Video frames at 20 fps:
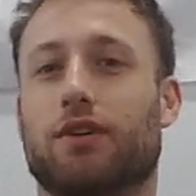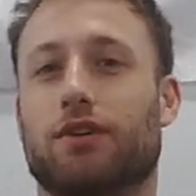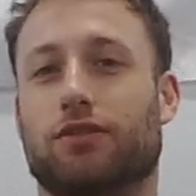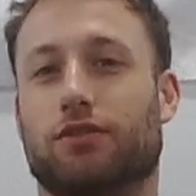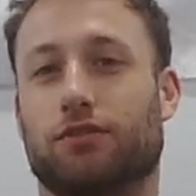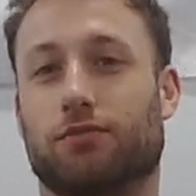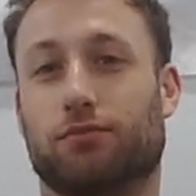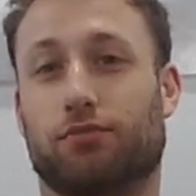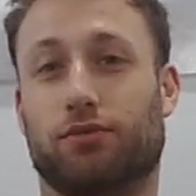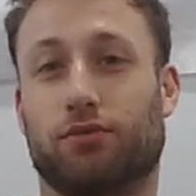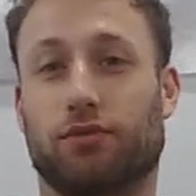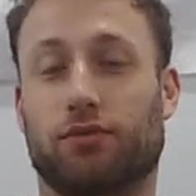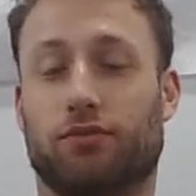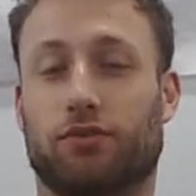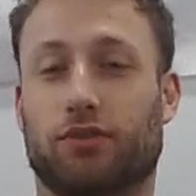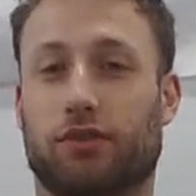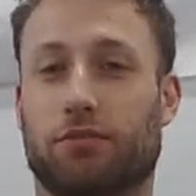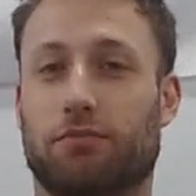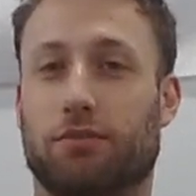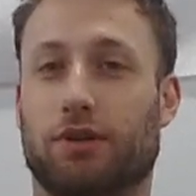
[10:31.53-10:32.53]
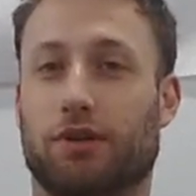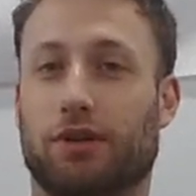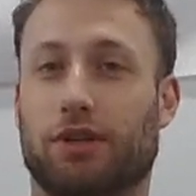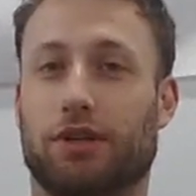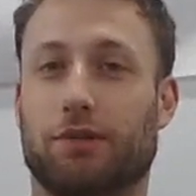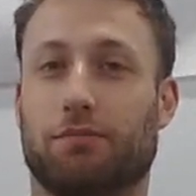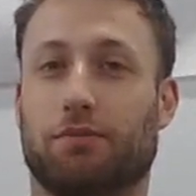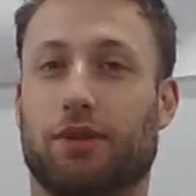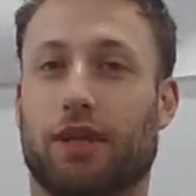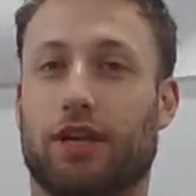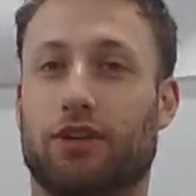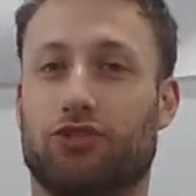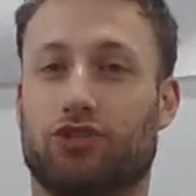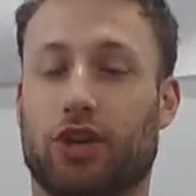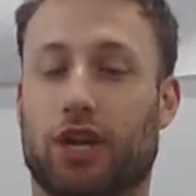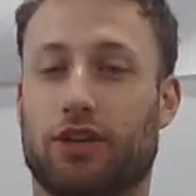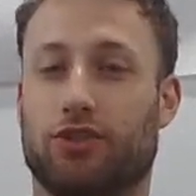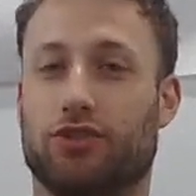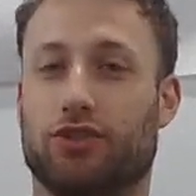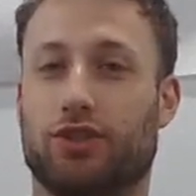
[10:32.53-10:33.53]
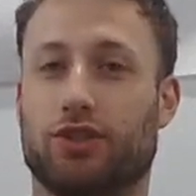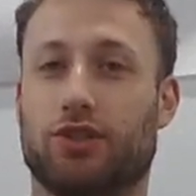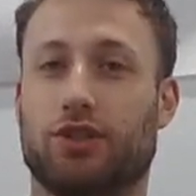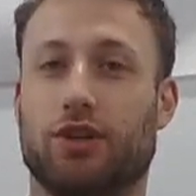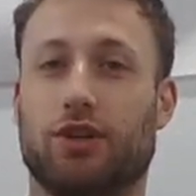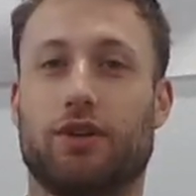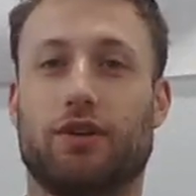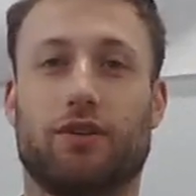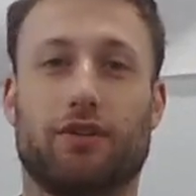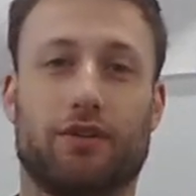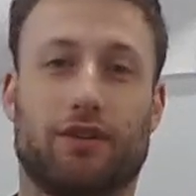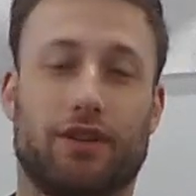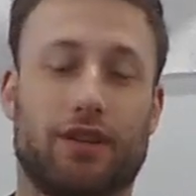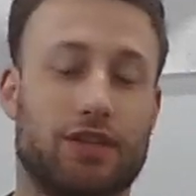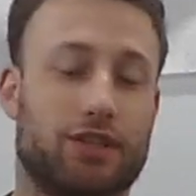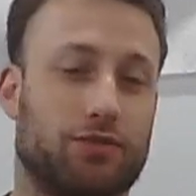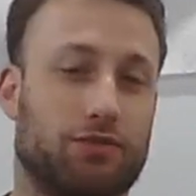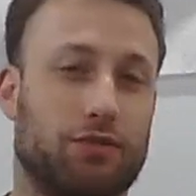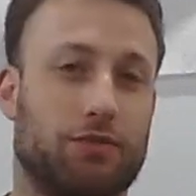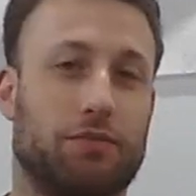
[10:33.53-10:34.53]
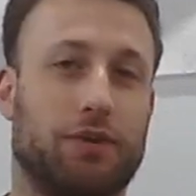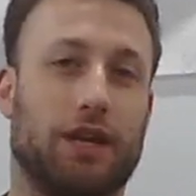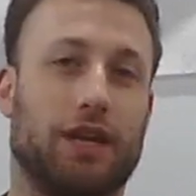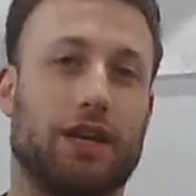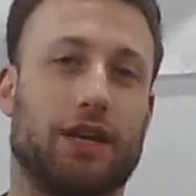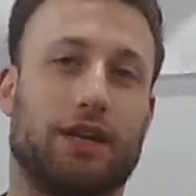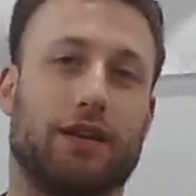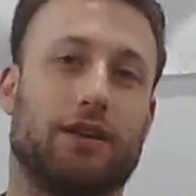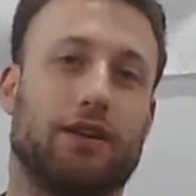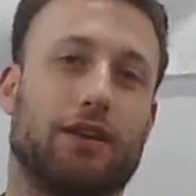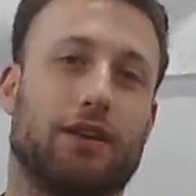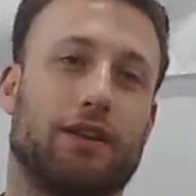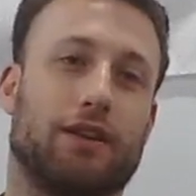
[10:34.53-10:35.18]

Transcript: to improve your ability to play changes, this would be it,